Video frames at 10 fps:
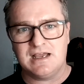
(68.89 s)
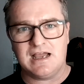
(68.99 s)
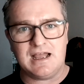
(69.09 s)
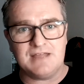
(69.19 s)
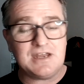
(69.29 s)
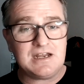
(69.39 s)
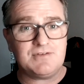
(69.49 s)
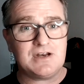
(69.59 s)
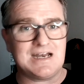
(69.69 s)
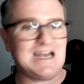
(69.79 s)
and then
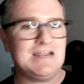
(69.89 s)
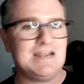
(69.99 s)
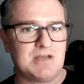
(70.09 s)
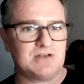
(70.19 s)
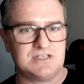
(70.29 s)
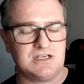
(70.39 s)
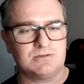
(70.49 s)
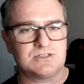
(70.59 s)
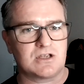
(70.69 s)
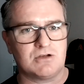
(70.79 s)
even an email
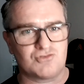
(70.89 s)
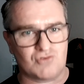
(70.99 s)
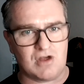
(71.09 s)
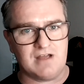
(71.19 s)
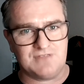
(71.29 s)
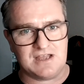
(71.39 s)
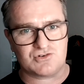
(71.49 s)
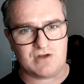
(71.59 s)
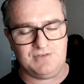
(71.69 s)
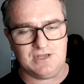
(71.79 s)
sequence to go and drive that
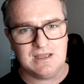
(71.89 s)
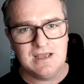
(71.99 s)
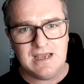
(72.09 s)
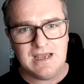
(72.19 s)
traffic.